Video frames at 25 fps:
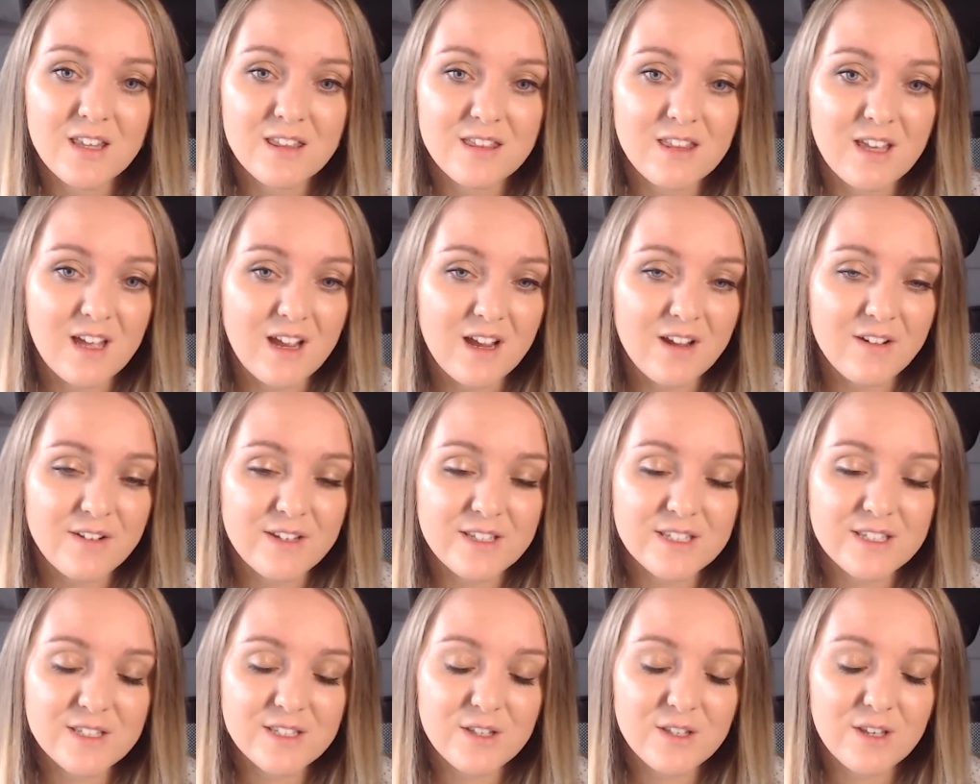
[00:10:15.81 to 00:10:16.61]
there
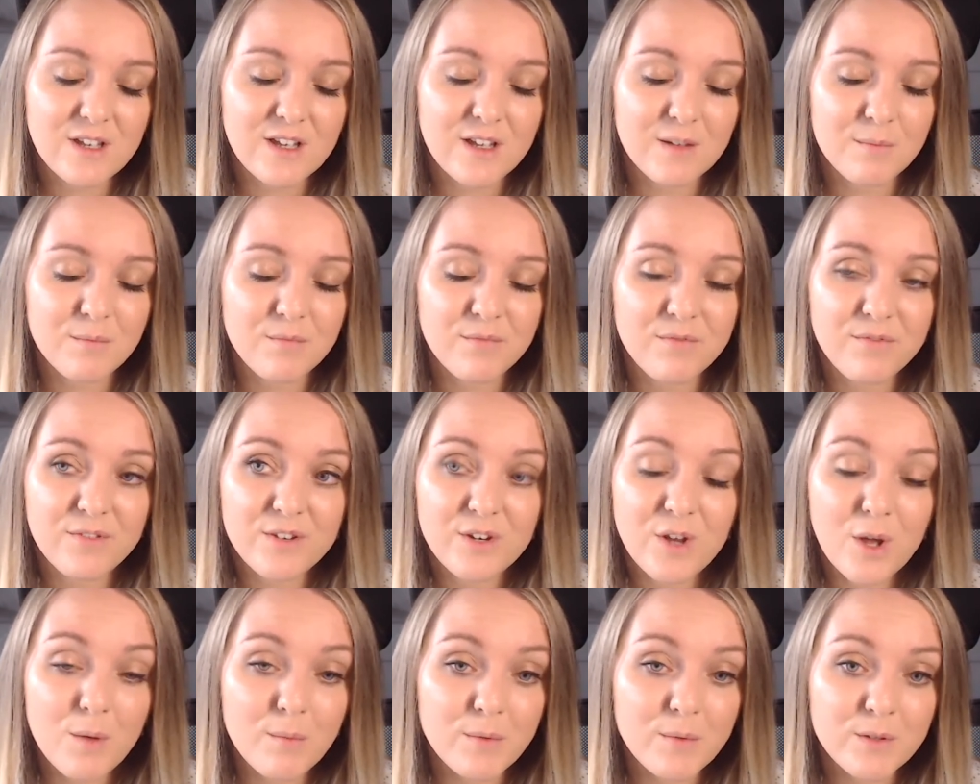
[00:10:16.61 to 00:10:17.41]
is
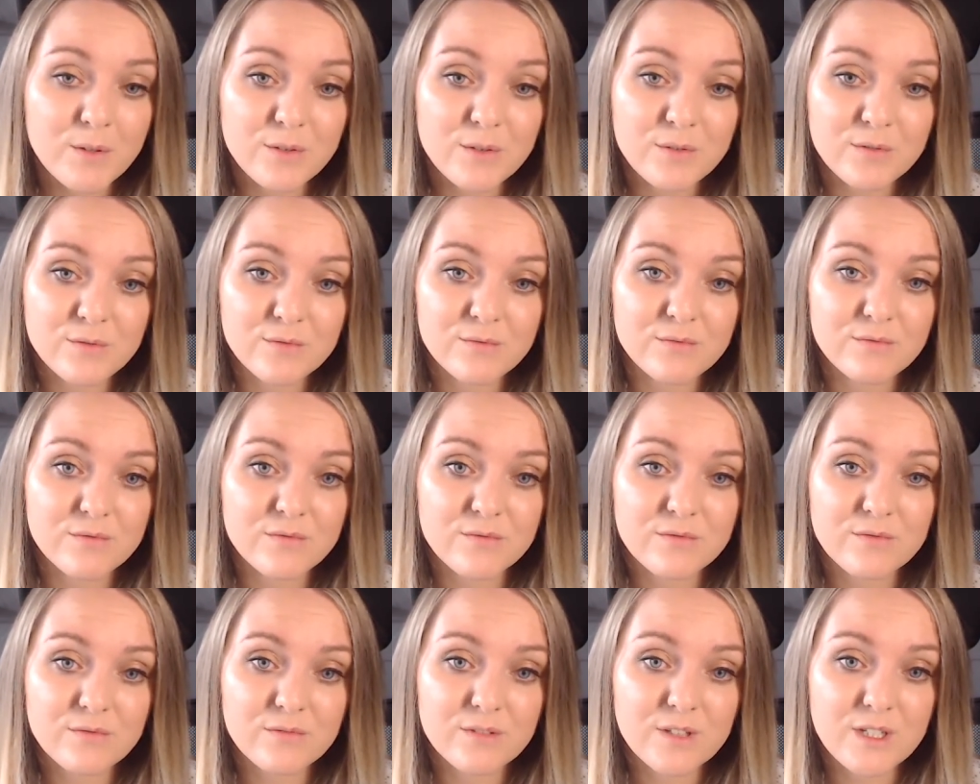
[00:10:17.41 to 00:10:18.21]
phenomenal
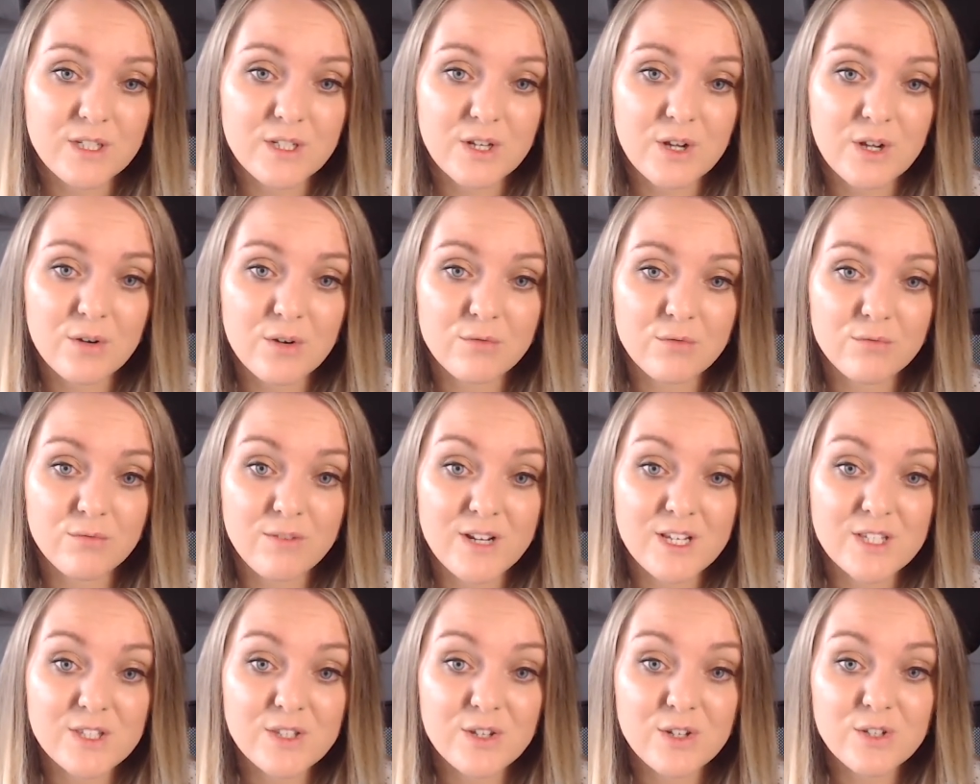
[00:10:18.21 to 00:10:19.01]

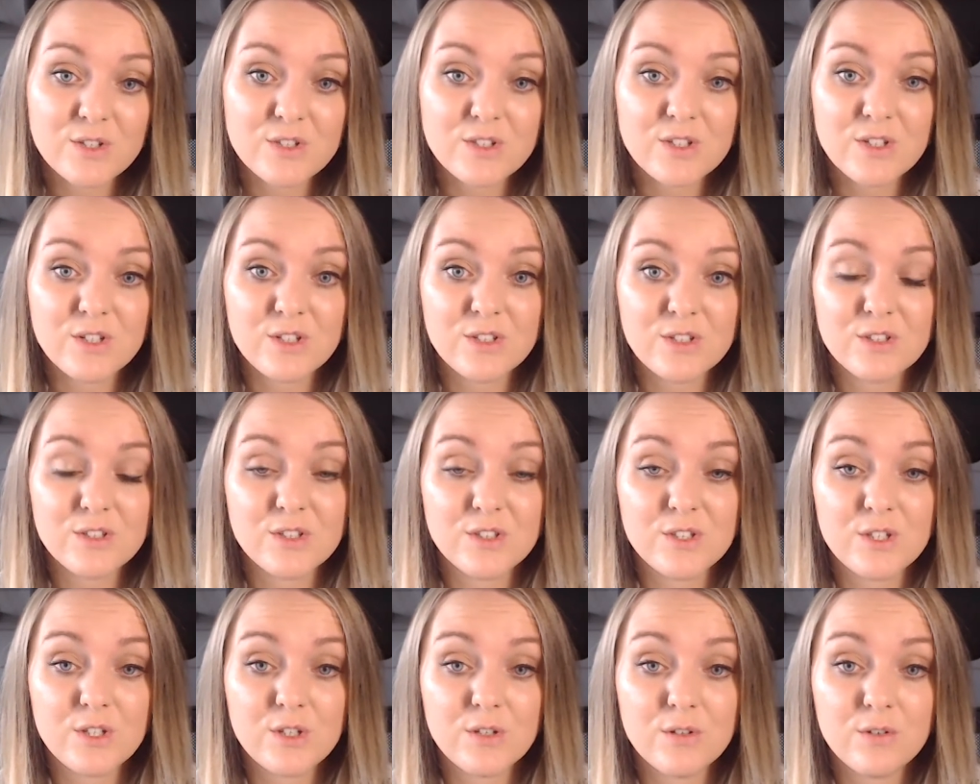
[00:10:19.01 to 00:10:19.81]
research
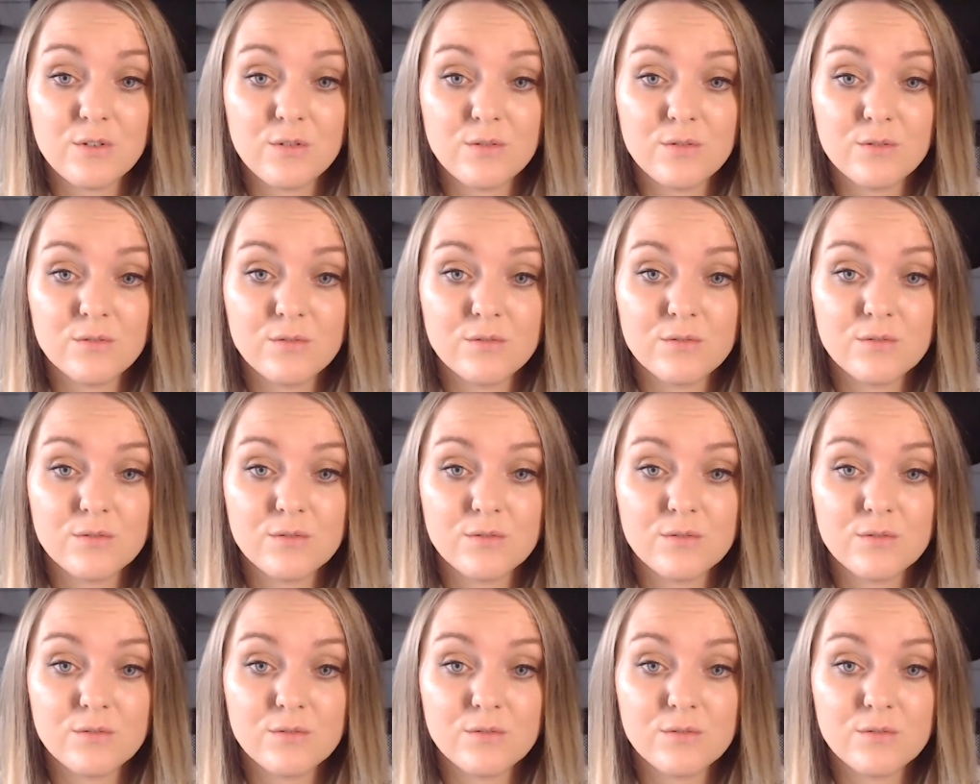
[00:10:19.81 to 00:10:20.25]
to